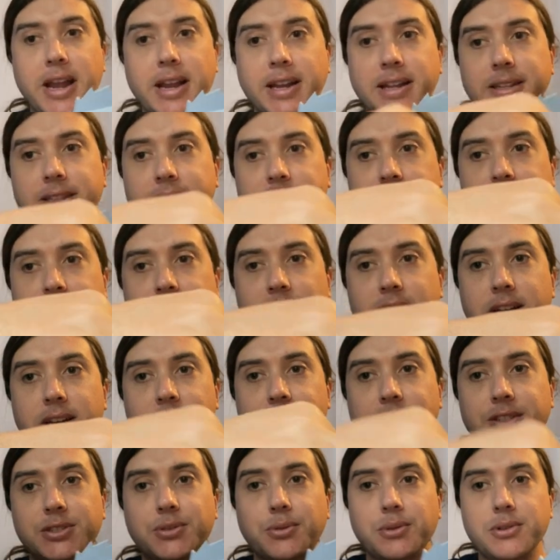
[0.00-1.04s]
It's
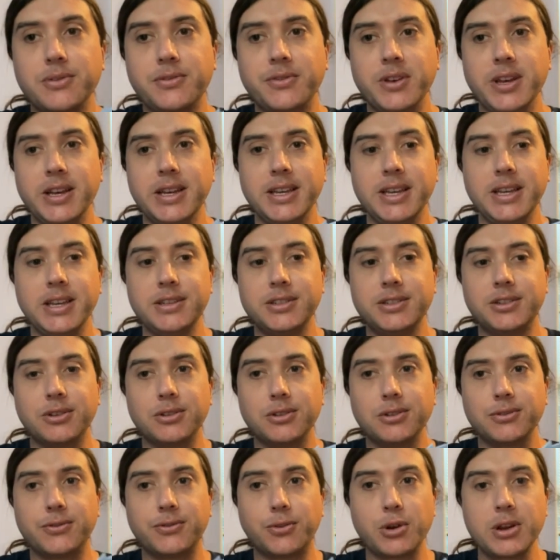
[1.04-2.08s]
this sort of
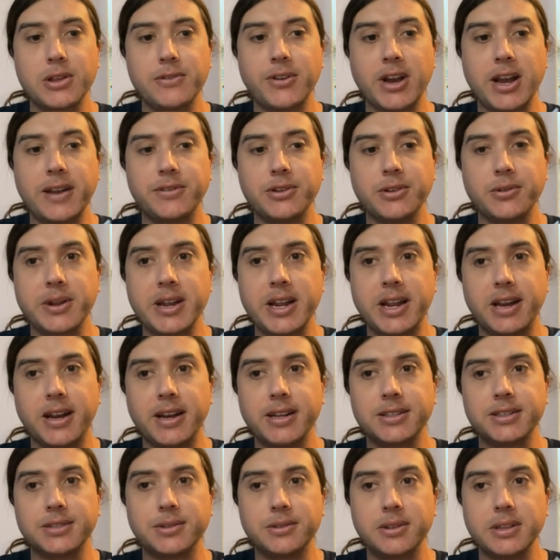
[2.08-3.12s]
internal 45 degree cut
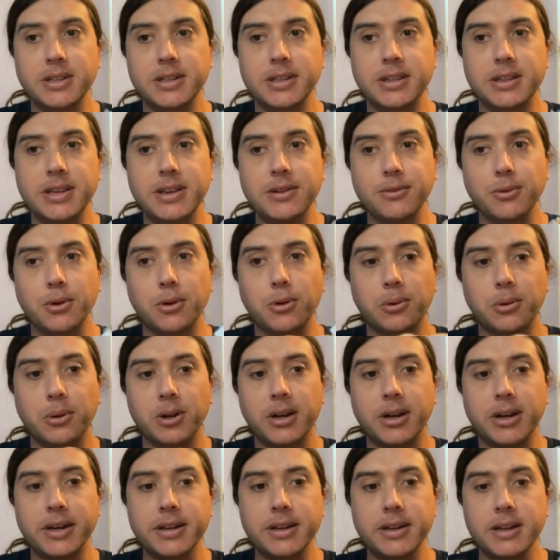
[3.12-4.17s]
so that the
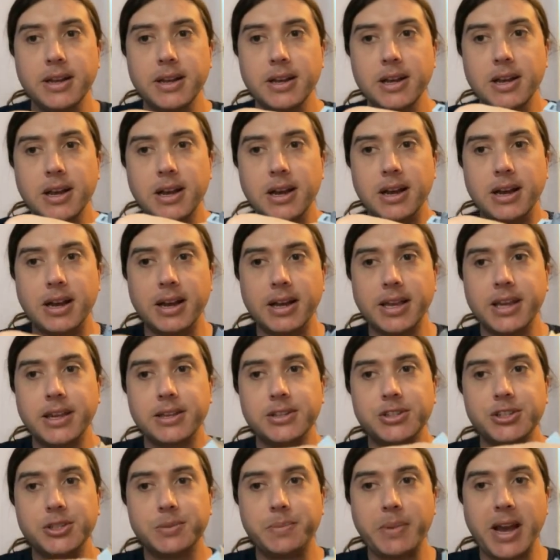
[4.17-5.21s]
rolleron uh,
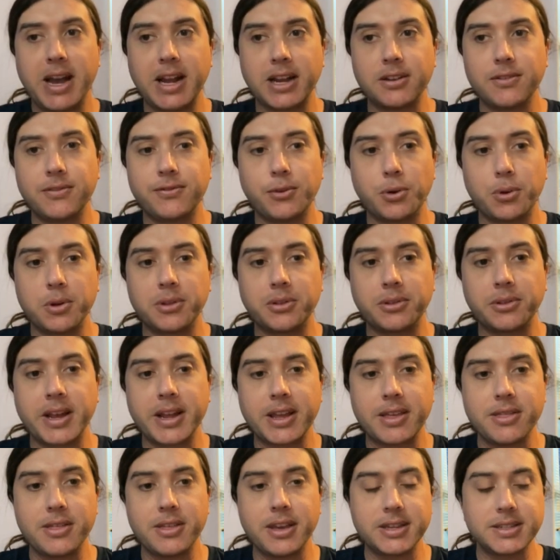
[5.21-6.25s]
hinges back and forth like
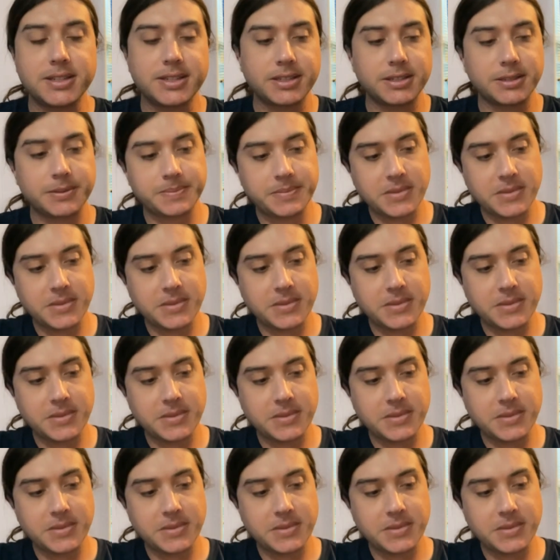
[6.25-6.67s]
this.